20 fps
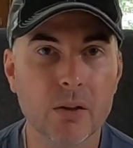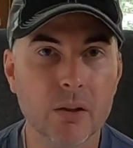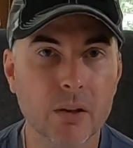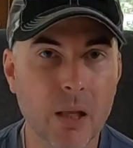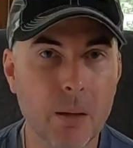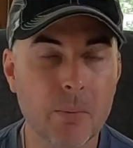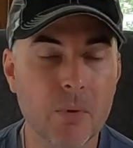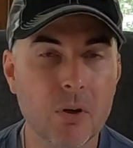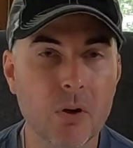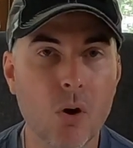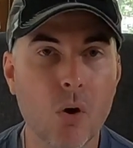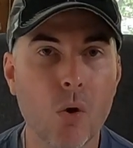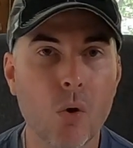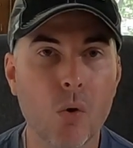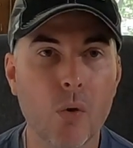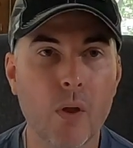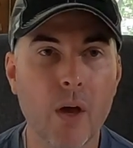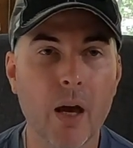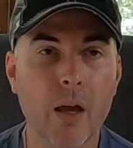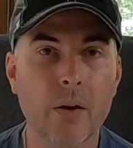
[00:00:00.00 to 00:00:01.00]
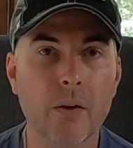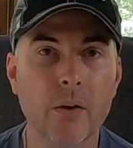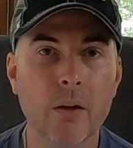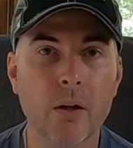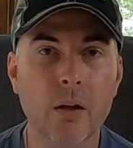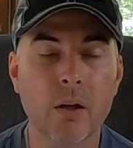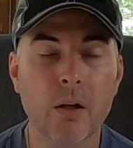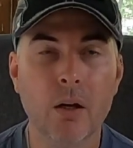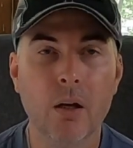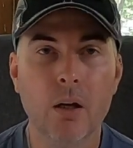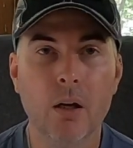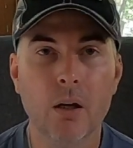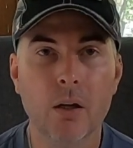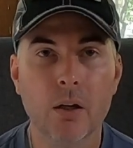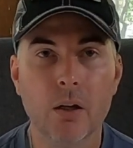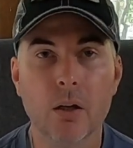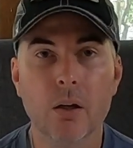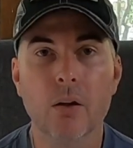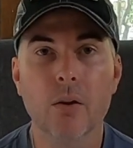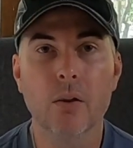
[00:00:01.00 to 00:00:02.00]
to let me know that
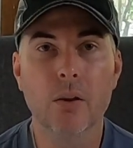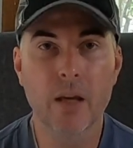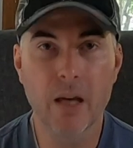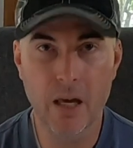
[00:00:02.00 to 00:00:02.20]
they